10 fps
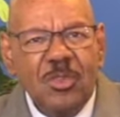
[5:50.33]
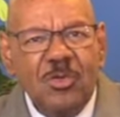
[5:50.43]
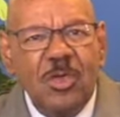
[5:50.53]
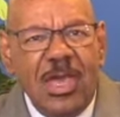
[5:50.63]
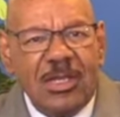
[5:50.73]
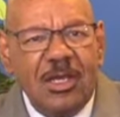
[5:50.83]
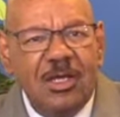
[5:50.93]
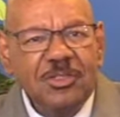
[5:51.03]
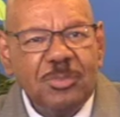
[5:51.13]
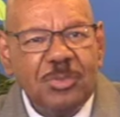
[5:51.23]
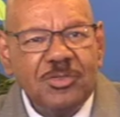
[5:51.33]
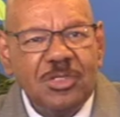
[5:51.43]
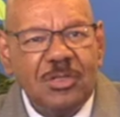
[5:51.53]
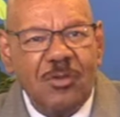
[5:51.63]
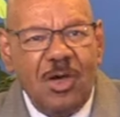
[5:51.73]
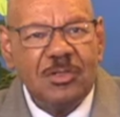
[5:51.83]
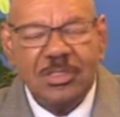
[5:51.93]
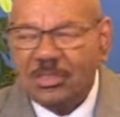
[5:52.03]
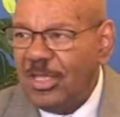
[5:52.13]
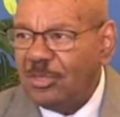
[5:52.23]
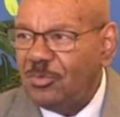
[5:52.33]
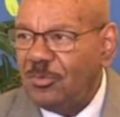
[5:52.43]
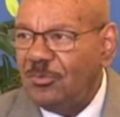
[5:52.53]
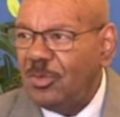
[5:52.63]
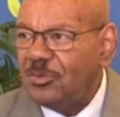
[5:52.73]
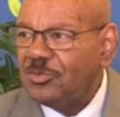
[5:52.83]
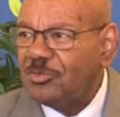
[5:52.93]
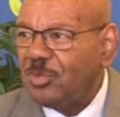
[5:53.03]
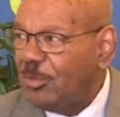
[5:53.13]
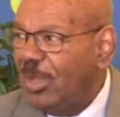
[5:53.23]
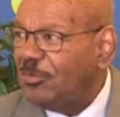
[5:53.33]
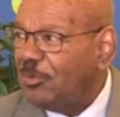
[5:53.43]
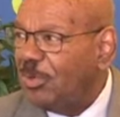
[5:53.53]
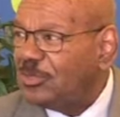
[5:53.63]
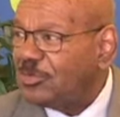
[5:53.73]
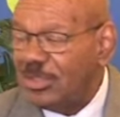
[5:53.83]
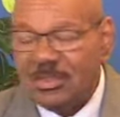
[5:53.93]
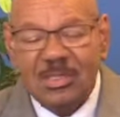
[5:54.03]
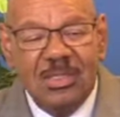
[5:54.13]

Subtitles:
who got 100% of all the electoral votes when he ran for president.